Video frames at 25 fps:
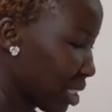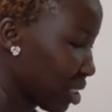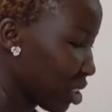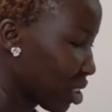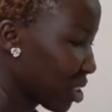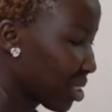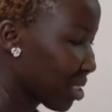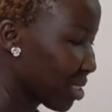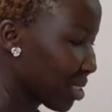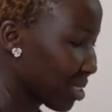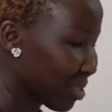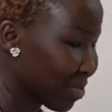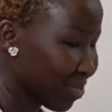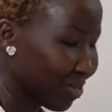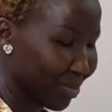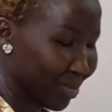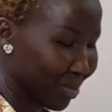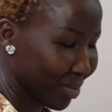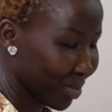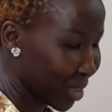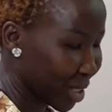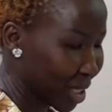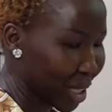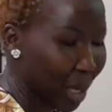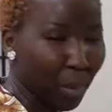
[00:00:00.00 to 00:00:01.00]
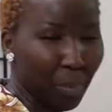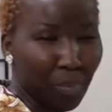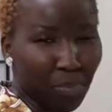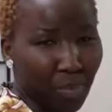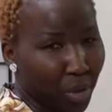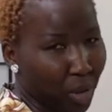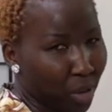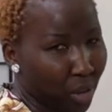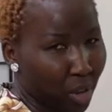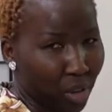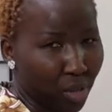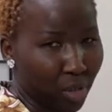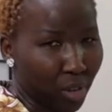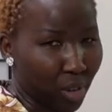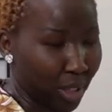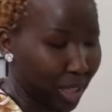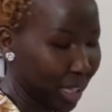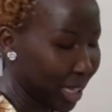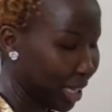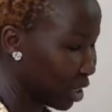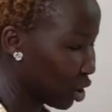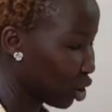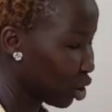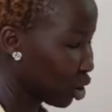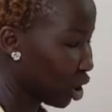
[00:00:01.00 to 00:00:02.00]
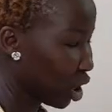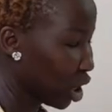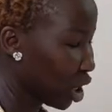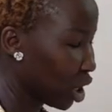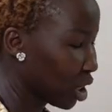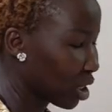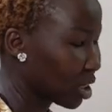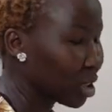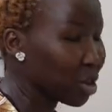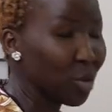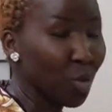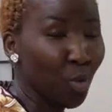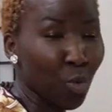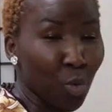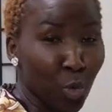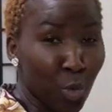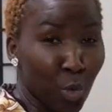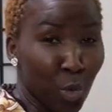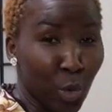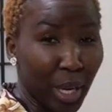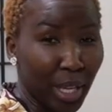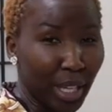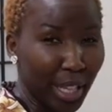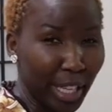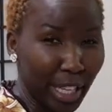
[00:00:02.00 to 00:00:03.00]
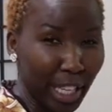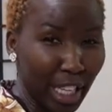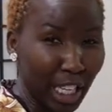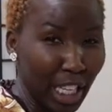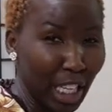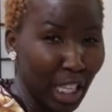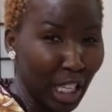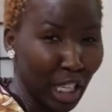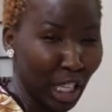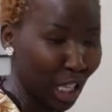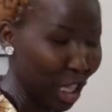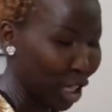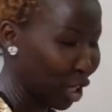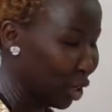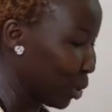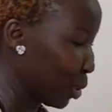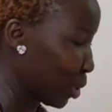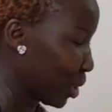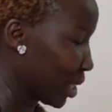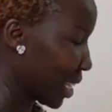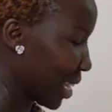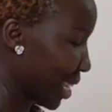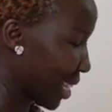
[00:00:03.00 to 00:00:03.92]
Just beautiful. Like, she looked really cute,